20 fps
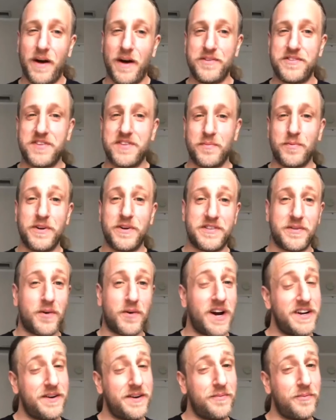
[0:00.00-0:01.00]
was the reason why
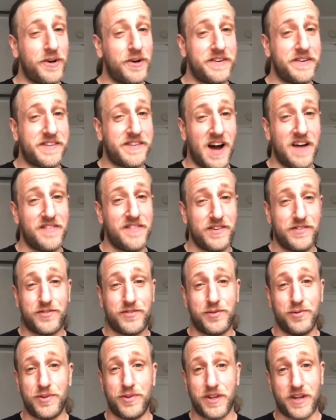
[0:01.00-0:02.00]
I didn't want to dive
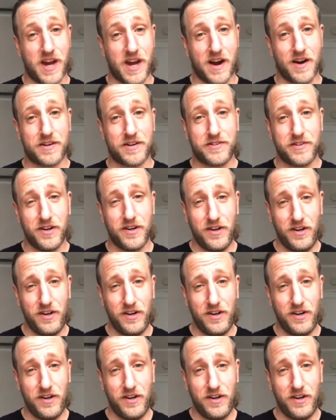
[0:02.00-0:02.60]
into the character